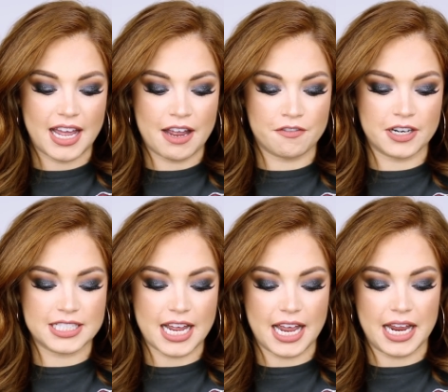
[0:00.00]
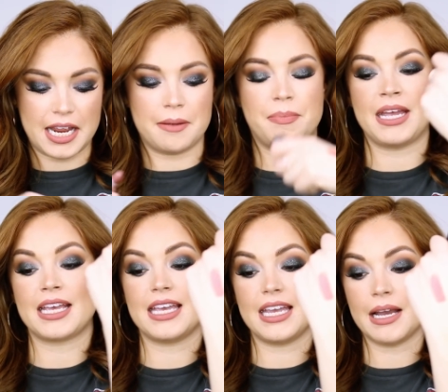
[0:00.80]
everyday
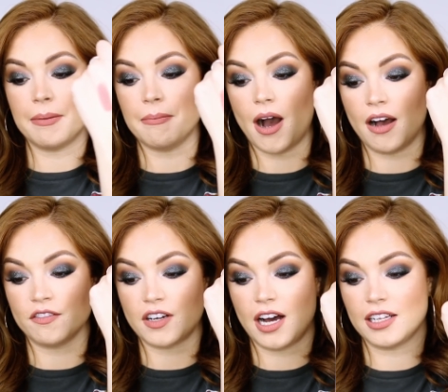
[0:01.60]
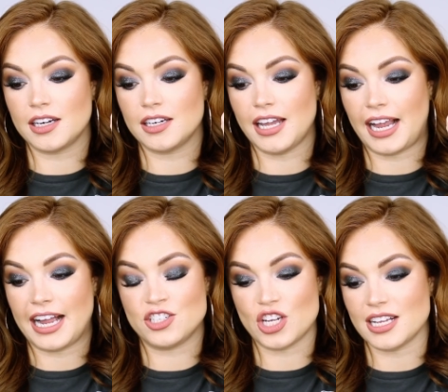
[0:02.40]
pinky mauve color. Like
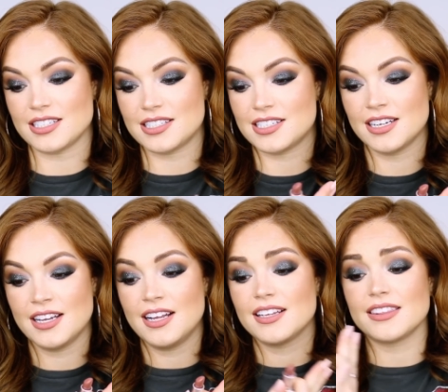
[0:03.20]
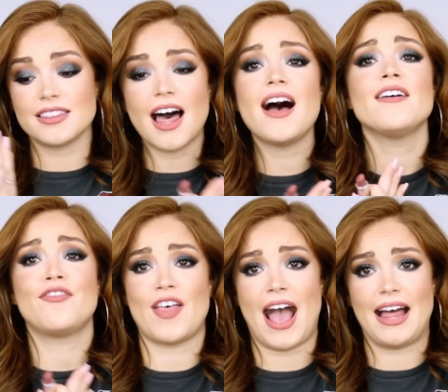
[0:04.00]
I just
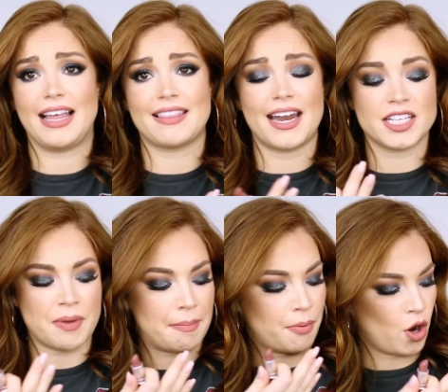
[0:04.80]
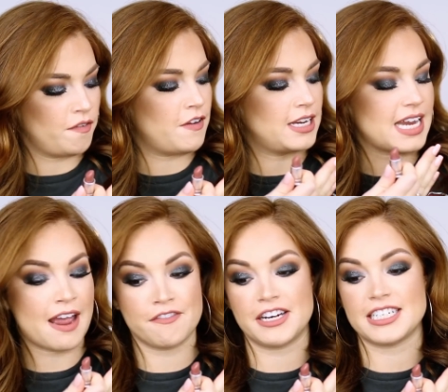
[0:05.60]
love that. Like that is my perfect
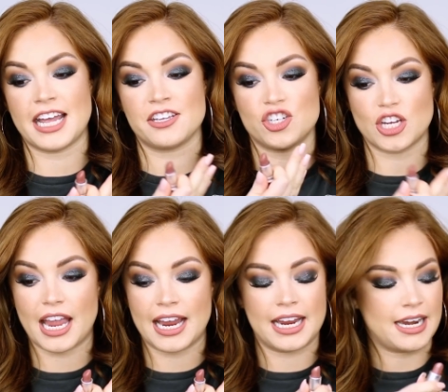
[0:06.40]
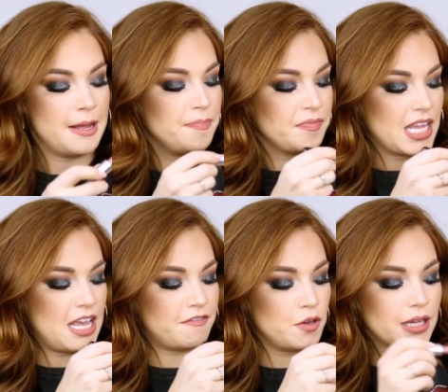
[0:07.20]
everyday shade.
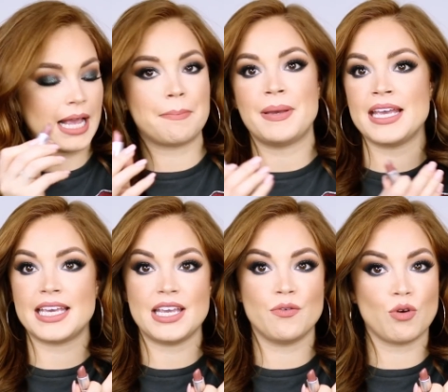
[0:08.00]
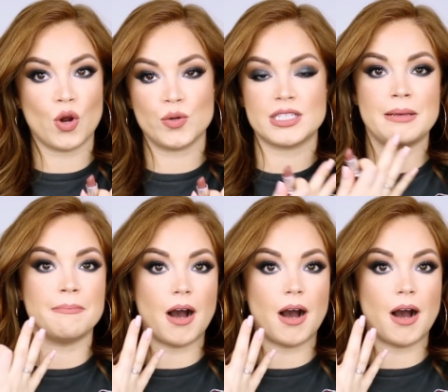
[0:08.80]
If you like pinky, rosy,